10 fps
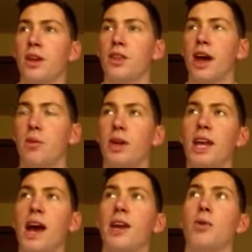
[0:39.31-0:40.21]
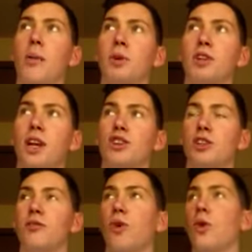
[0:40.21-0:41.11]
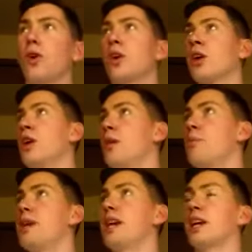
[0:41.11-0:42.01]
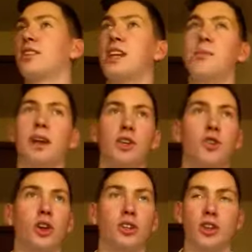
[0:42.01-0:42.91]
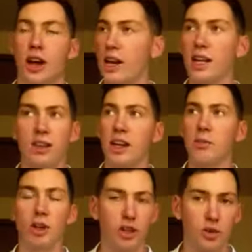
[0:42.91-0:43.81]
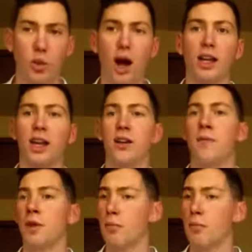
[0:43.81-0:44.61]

that we had a reputation for being a team that you could, any team could just walk in,